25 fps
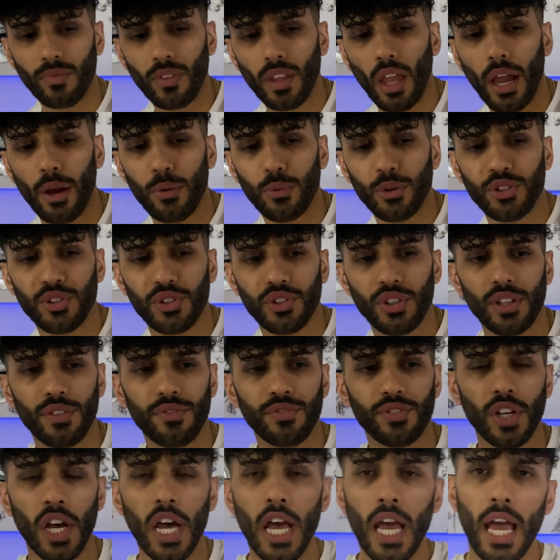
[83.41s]
I
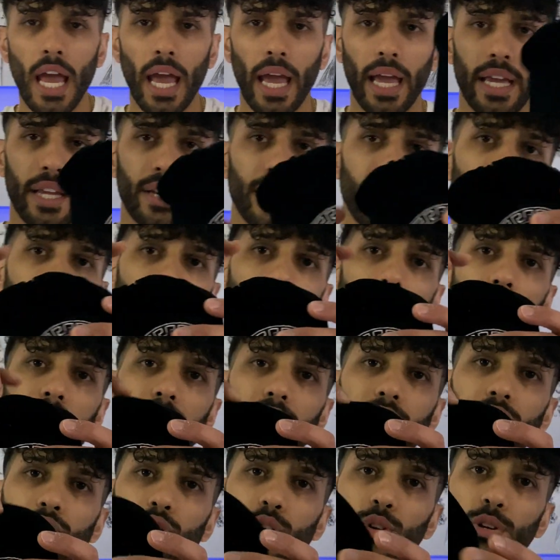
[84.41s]
received a
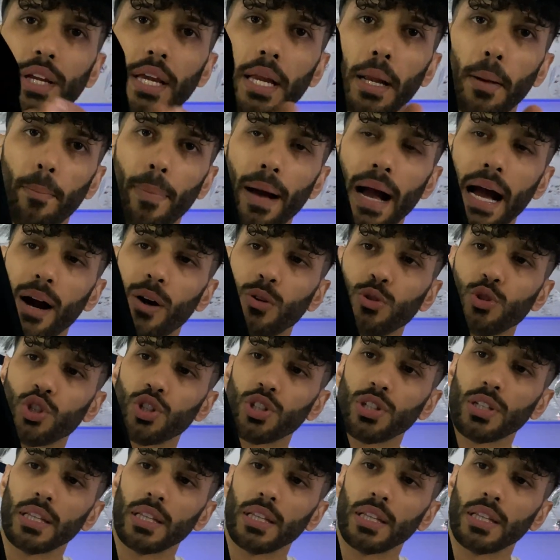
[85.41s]
nice looking pouch